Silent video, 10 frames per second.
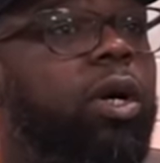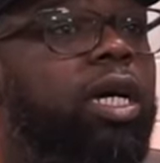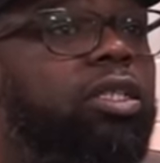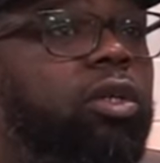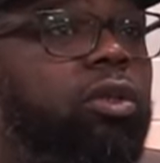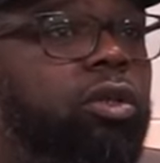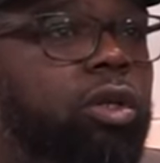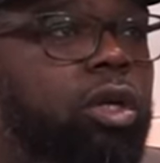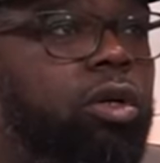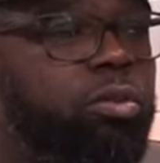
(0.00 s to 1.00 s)
why I told her
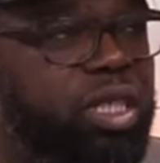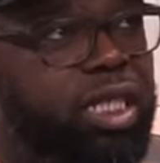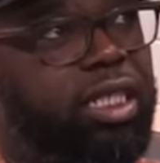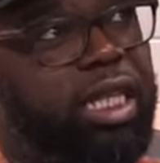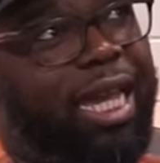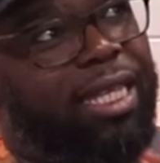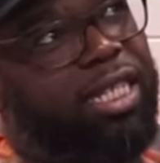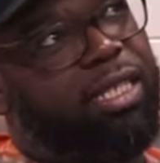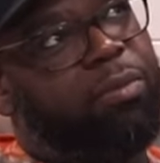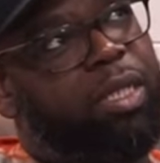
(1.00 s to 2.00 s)
no is because I had
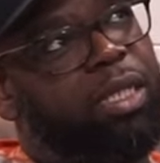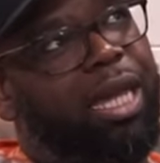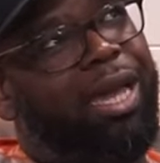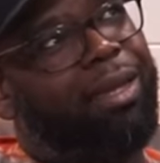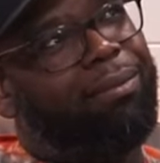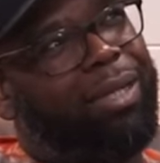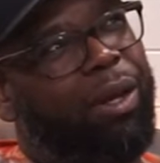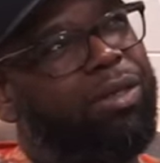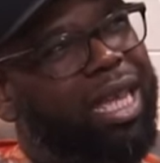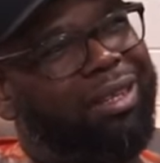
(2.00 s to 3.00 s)
just been I
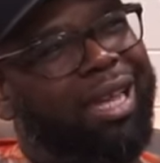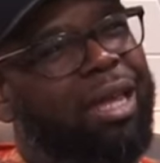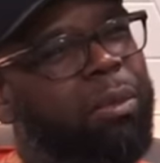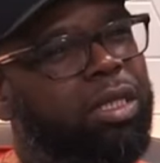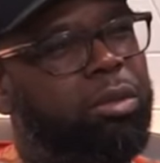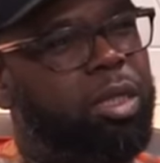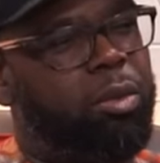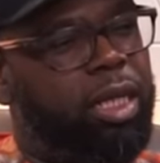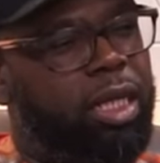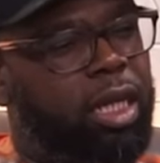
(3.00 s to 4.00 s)
that was like nine months of me
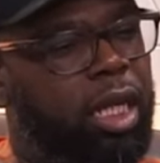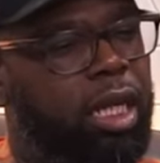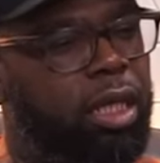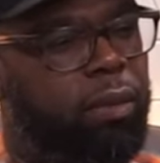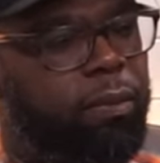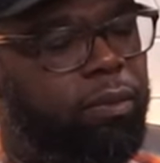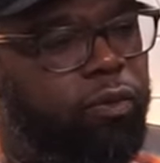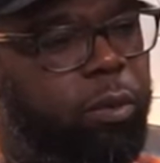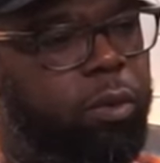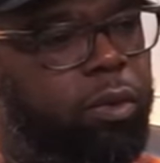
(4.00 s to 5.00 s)
being in LA mm-hmm.
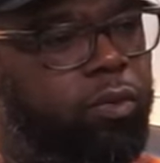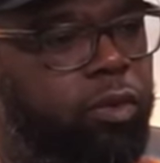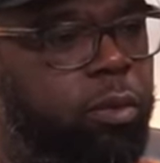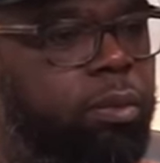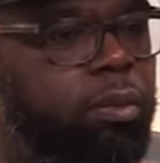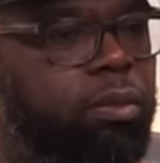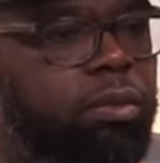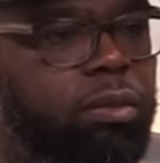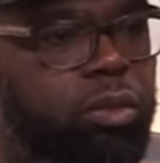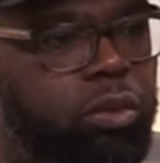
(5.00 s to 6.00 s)
from, from,
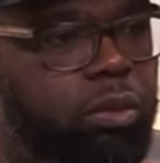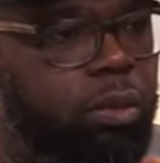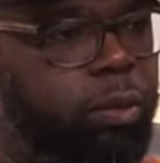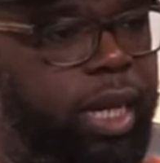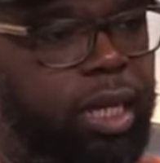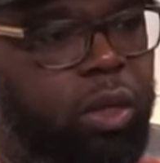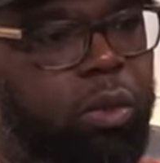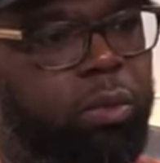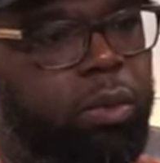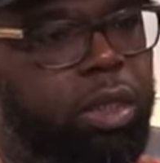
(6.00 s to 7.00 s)
back
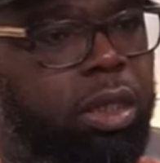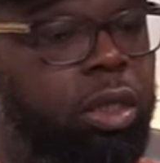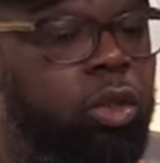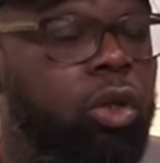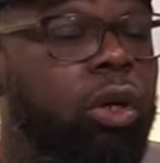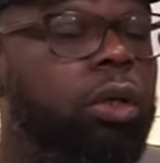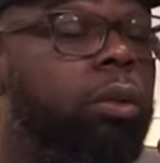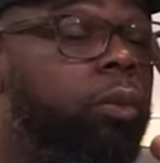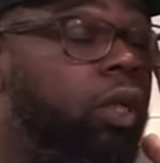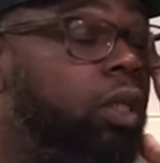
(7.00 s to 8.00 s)
home in uh, New York,
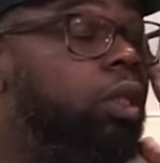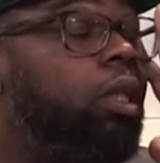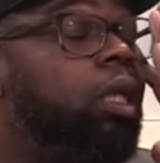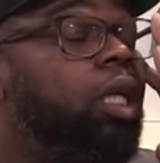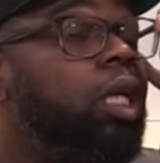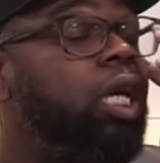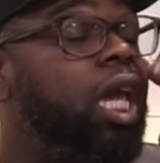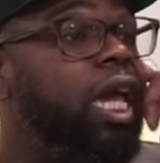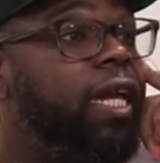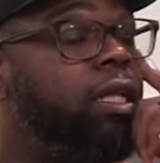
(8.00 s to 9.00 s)
Brooklyn,
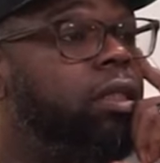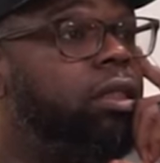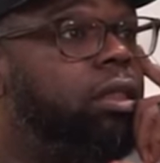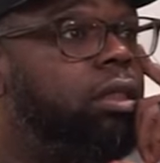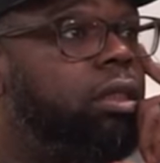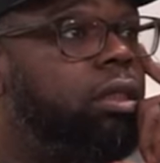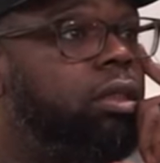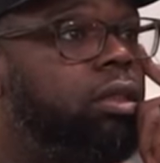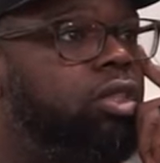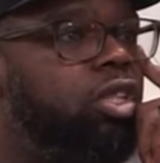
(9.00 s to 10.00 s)
mm-hmm. and
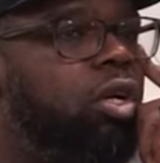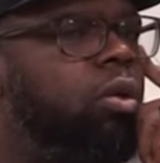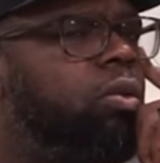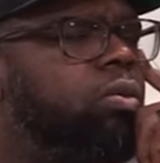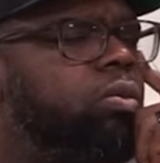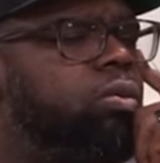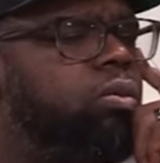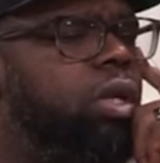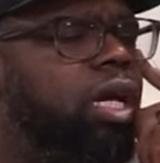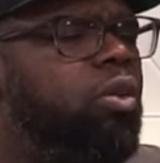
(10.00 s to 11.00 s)
so
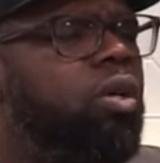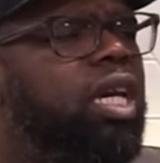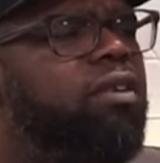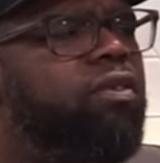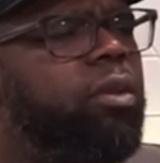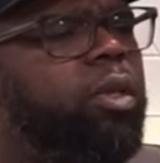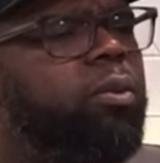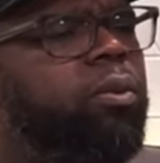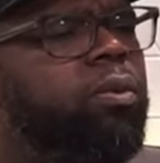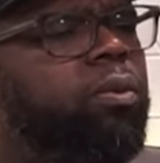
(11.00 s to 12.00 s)
I knew a handful of
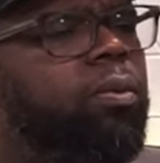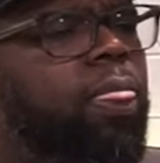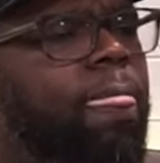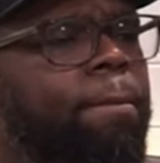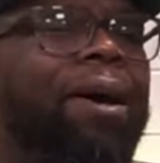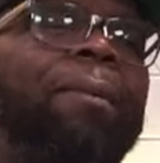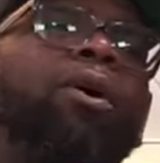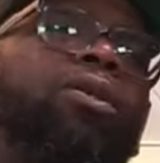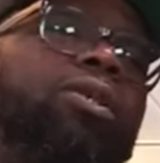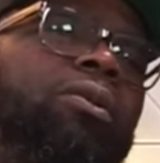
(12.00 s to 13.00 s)
people but I'm
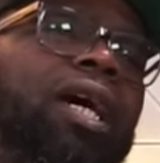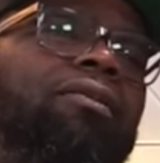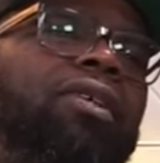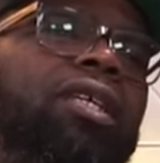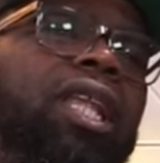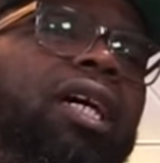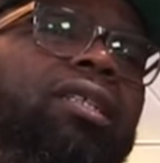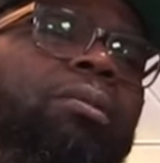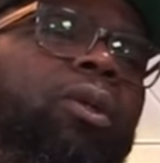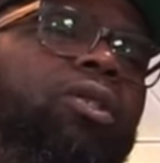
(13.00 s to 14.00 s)
also not really
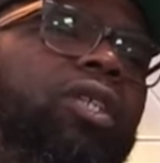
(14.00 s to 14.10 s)
like the most